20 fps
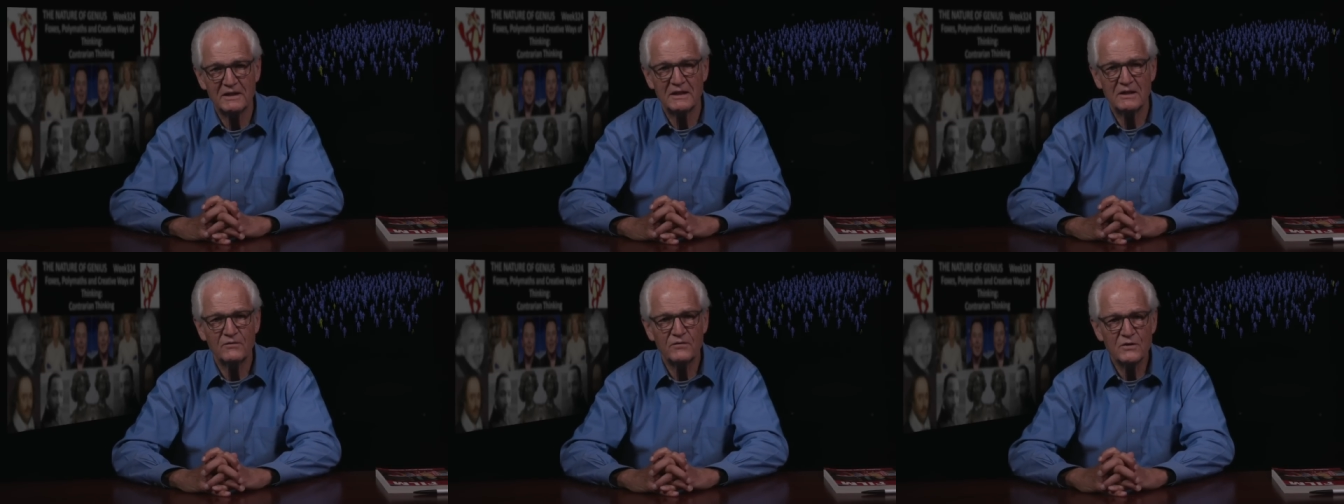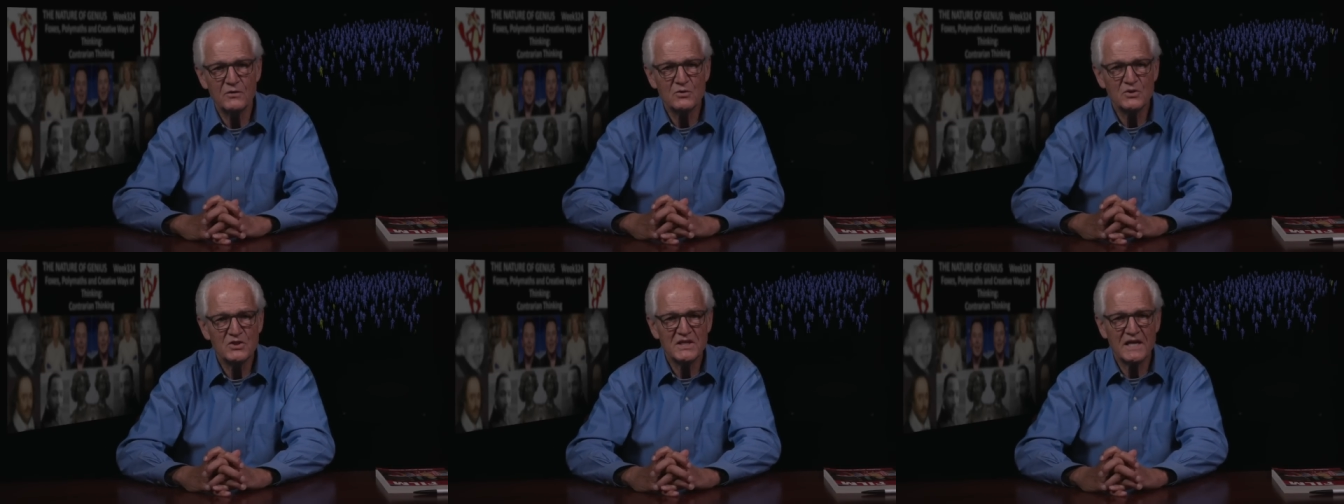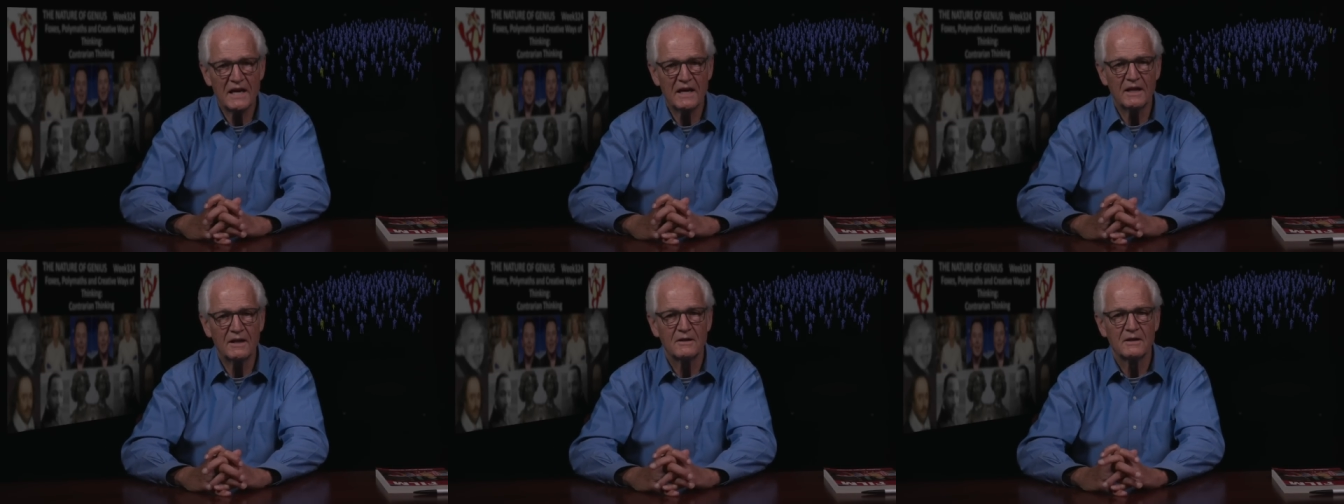If you
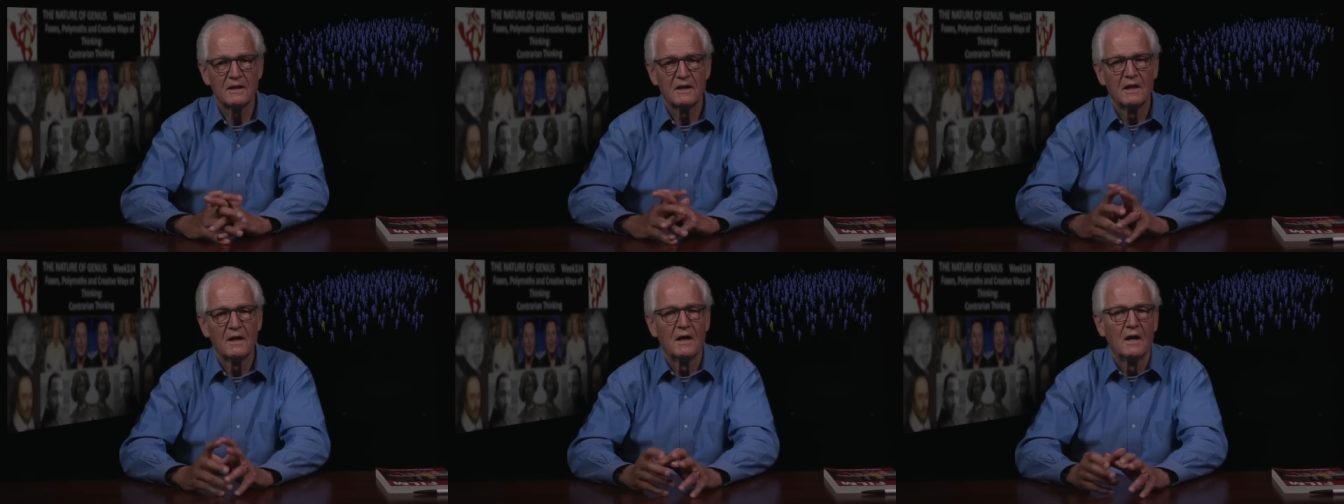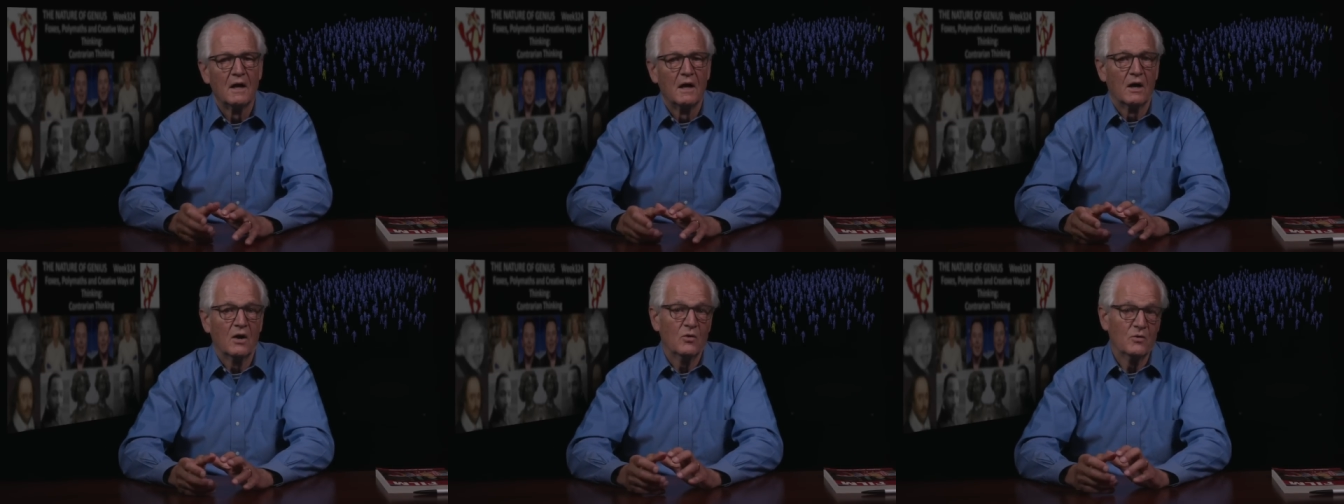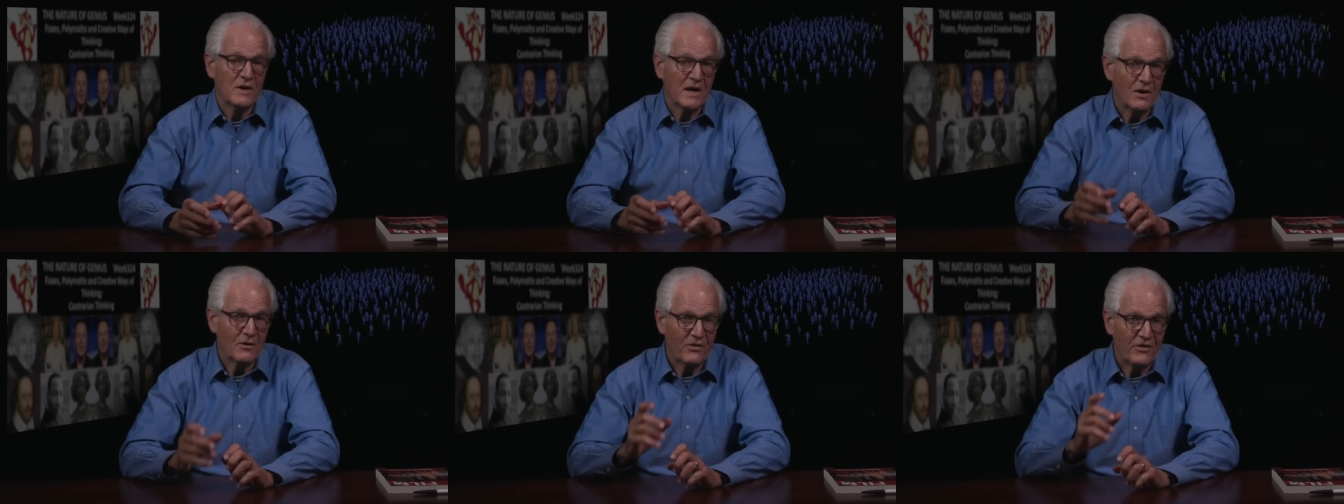say, Oh, now